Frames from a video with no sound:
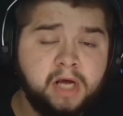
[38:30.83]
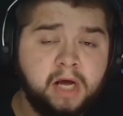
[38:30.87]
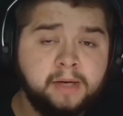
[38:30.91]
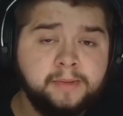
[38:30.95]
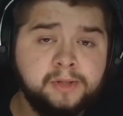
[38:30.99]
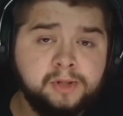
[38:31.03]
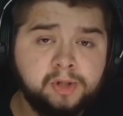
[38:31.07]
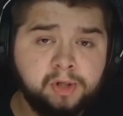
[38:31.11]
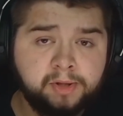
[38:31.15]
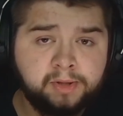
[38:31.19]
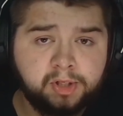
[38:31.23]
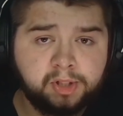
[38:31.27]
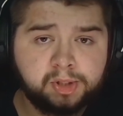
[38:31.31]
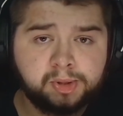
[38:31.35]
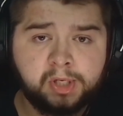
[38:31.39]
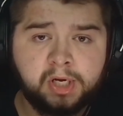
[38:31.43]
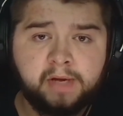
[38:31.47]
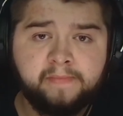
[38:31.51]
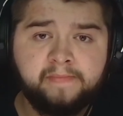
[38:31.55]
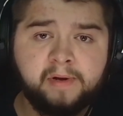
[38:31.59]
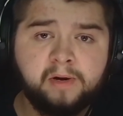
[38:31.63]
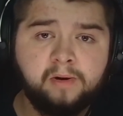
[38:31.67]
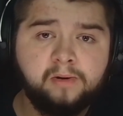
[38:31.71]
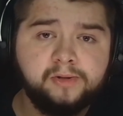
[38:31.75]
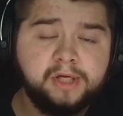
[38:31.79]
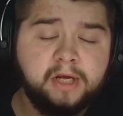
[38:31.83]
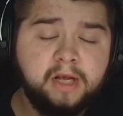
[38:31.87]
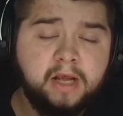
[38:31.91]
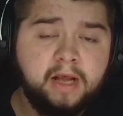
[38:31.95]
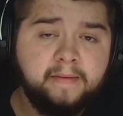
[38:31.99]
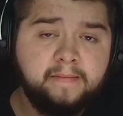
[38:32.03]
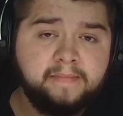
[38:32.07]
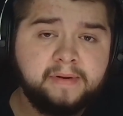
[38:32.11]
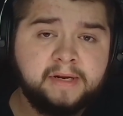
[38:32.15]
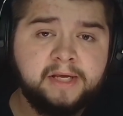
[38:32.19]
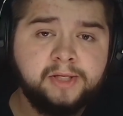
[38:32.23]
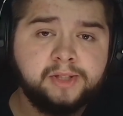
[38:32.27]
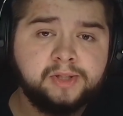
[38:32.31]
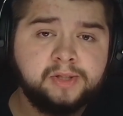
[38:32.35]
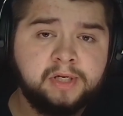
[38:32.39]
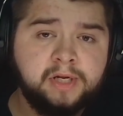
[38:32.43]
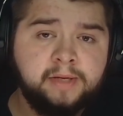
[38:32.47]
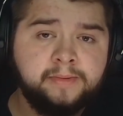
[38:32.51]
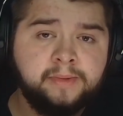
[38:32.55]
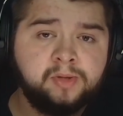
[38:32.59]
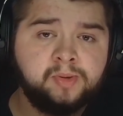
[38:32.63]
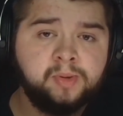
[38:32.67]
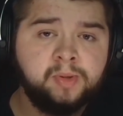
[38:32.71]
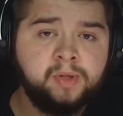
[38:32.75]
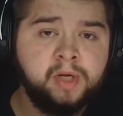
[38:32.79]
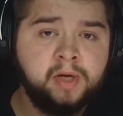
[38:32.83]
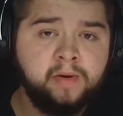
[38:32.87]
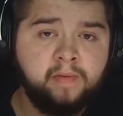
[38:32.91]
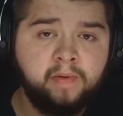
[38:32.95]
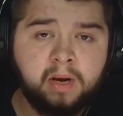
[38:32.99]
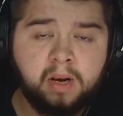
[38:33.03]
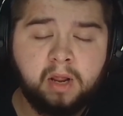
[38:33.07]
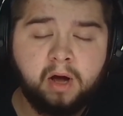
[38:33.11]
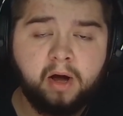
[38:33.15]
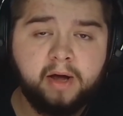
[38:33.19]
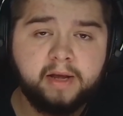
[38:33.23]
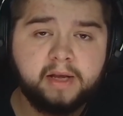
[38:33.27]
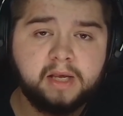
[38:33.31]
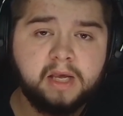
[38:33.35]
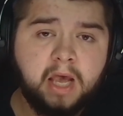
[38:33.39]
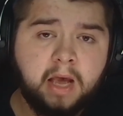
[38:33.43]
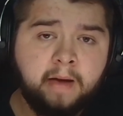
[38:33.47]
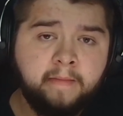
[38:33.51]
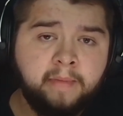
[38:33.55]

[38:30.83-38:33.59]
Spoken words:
have enjoyed this rebuild, please do leave this video a like.